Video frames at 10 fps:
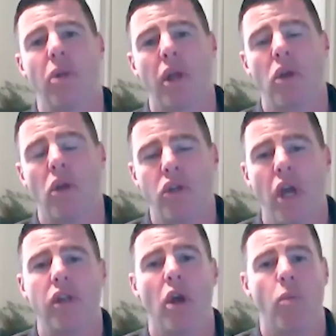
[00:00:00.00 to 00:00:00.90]
Like you
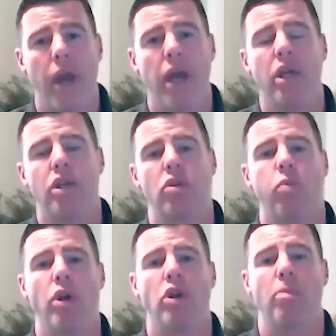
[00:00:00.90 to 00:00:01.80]
take their wage,
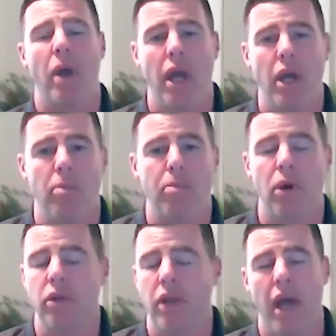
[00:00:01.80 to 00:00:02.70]
what you're paying them
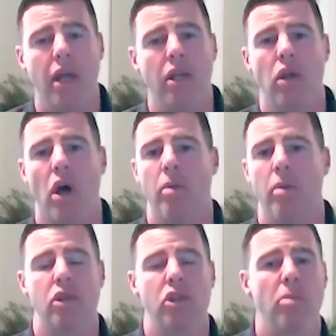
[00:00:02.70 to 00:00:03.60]
per day,
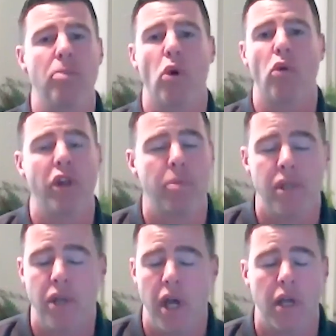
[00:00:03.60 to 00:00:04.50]
simple
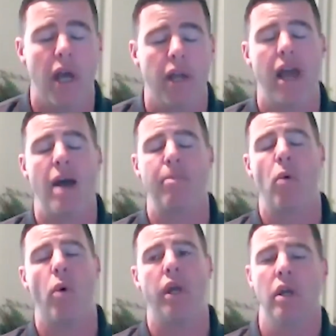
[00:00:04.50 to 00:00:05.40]
arithmetic at that
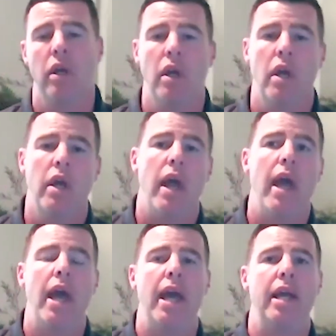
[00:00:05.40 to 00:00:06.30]
point,
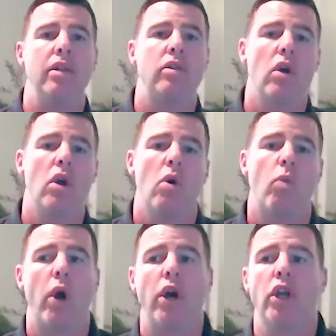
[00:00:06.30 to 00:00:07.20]
and
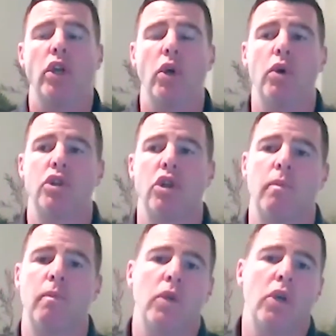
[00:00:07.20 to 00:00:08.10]
where you use
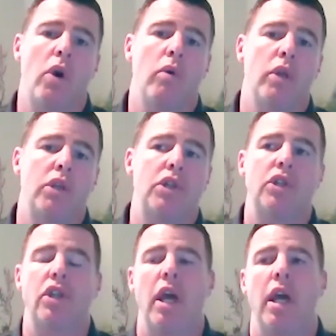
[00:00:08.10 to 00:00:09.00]
them. Let's
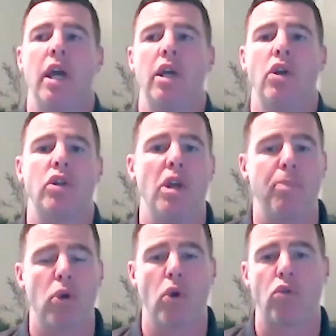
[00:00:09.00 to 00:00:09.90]
just say your
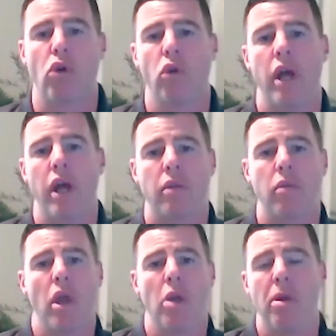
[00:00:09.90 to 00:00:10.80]
typical crew, like
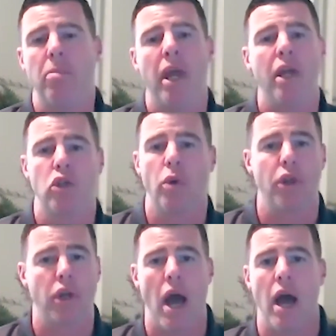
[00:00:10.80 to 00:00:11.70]
it'd be me and 2 other
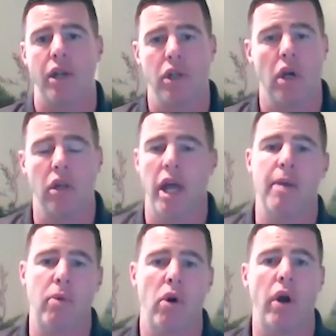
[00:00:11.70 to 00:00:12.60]
guys, a
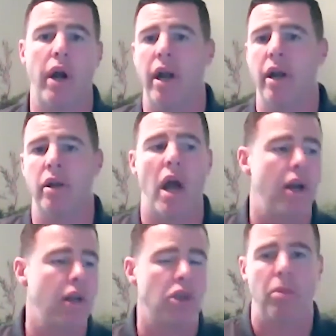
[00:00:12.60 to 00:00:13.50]
laborer, and then kind of
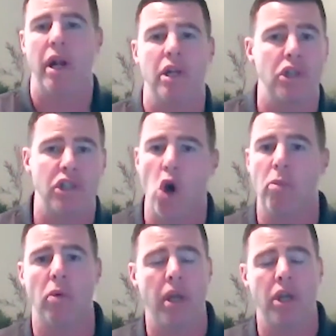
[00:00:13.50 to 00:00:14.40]
somebody just
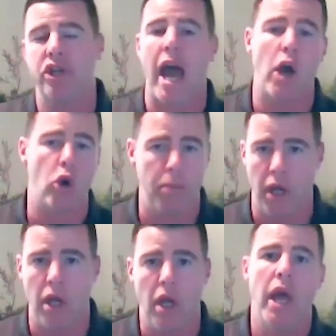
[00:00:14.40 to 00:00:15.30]
helping me, shout on me,
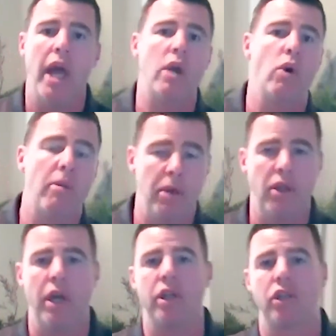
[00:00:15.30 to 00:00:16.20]
hey, go get me
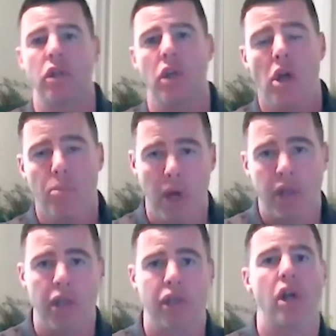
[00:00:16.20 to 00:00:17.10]
this, pick
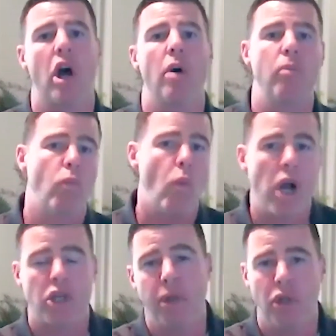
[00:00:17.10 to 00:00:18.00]
this up,
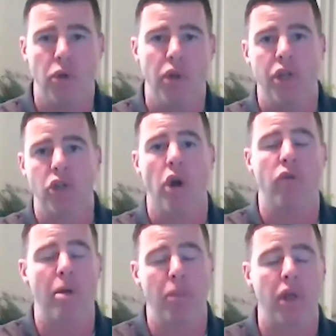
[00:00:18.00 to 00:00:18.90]
watch me do this, go and
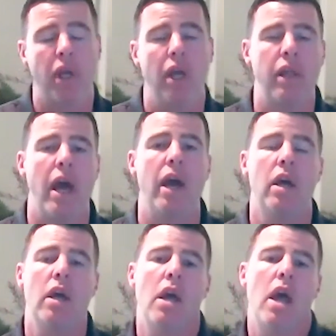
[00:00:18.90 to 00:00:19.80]
replicate that,
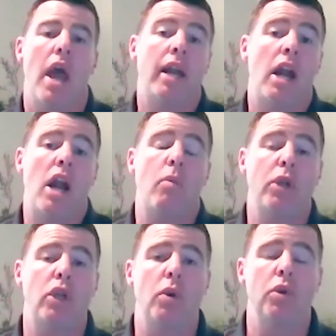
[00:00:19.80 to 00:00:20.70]
and then I would
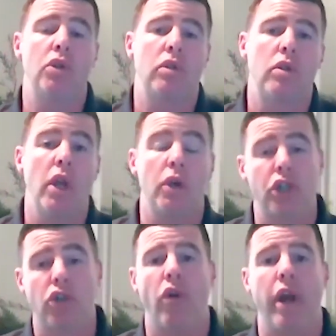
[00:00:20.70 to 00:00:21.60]
use their
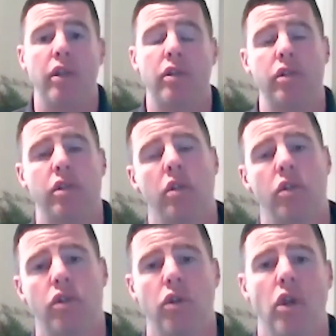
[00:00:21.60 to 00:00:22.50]
strengths
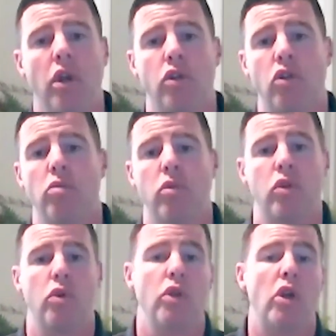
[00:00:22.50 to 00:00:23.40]
to
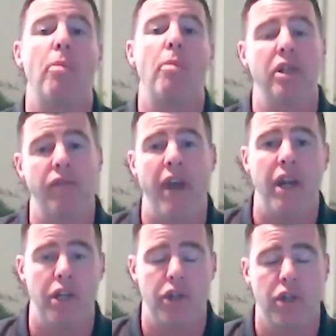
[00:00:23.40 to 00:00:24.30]
the company's
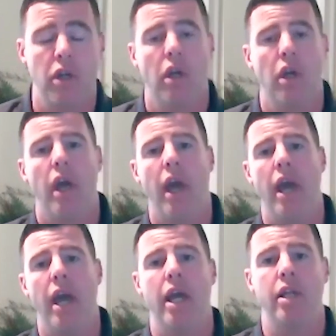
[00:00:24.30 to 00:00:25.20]
advantage,
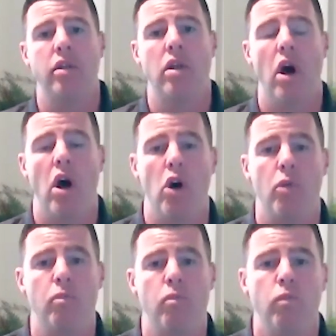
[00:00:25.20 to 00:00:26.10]
and
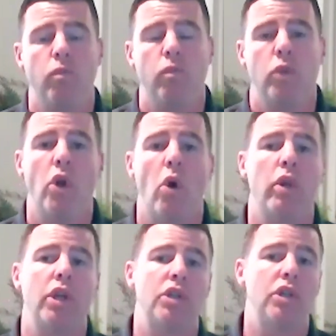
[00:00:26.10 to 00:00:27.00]

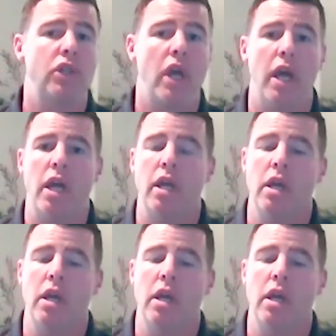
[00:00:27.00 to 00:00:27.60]
let's just say